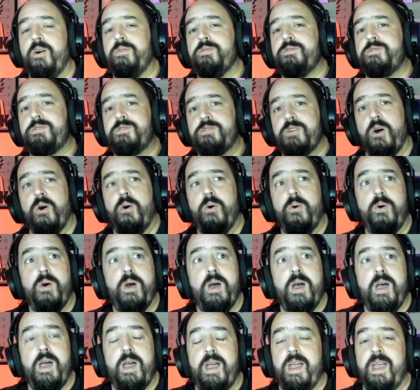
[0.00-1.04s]
so
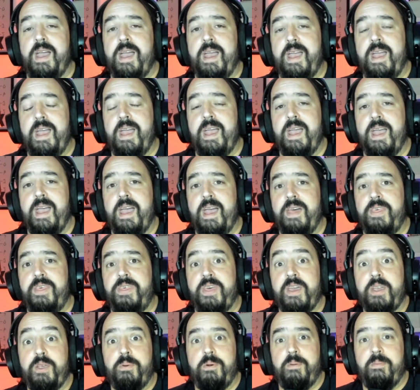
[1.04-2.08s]

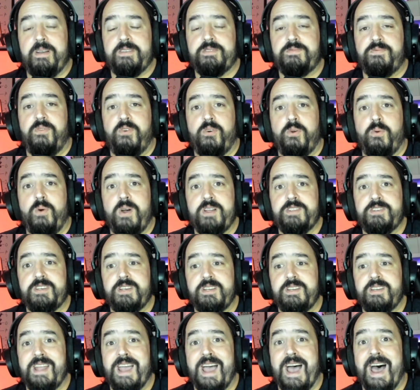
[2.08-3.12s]
thank you very much for
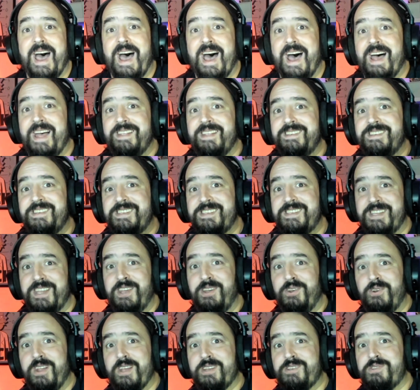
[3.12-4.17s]
watching, and see
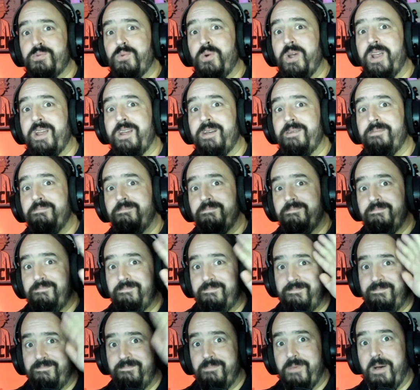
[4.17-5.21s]
you next week.
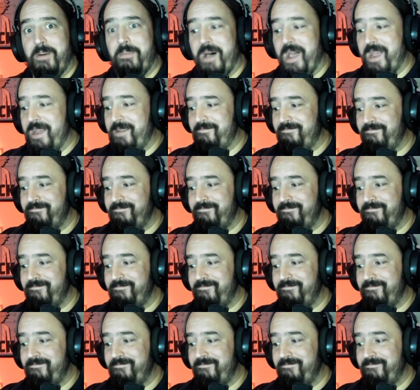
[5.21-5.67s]
Bye bye.